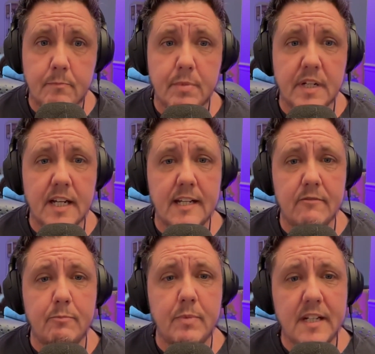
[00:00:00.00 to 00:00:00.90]
But I
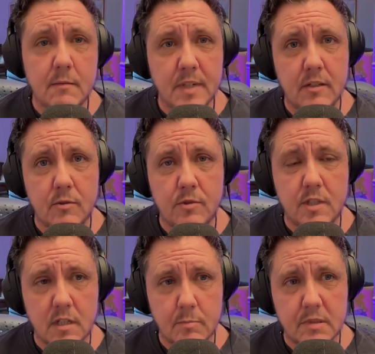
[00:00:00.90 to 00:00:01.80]
have been in my own
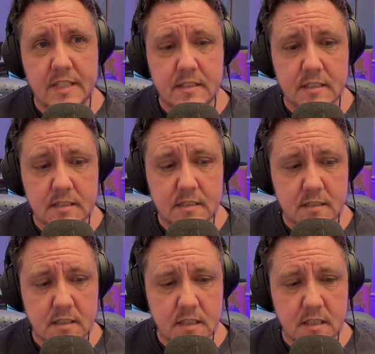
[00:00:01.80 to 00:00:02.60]
dark places